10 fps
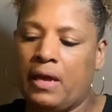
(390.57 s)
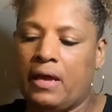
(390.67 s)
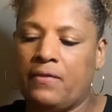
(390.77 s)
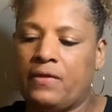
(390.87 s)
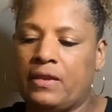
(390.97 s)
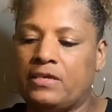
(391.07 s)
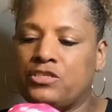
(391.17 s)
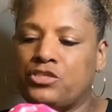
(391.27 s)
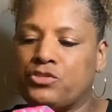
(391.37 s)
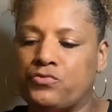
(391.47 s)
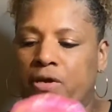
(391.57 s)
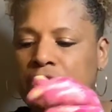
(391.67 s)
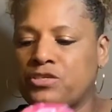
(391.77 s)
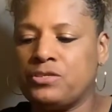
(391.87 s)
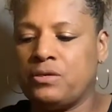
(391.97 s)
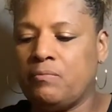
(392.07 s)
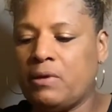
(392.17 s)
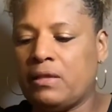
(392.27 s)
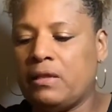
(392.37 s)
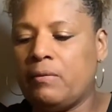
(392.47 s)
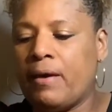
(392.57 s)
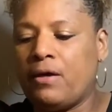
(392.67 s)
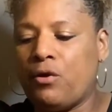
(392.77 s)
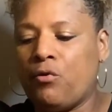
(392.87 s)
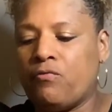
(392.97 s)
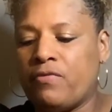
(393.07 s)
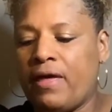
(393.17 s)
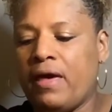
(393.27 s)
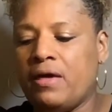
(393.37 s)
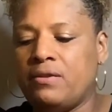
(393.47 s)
And then I just stretch my glove out over that.